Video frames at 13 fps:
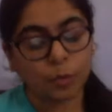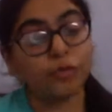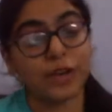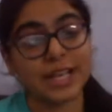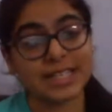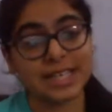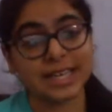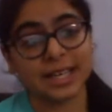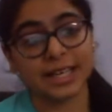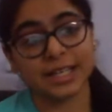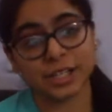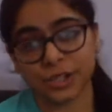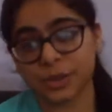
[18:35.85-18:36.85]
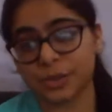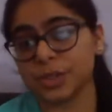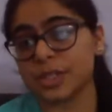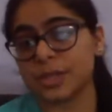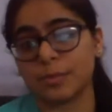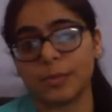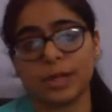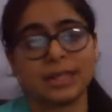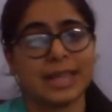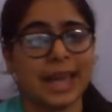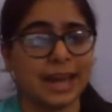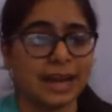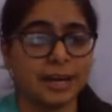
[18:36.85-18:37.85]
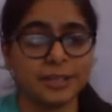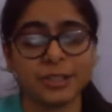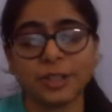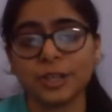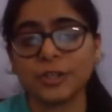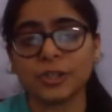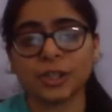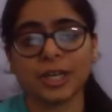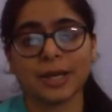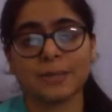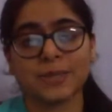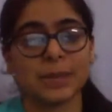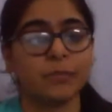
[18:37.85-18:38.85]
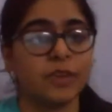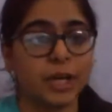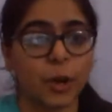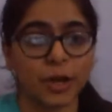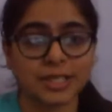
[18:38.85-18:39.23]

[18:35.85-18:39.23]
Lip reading: were facing issues with getting an internship. Some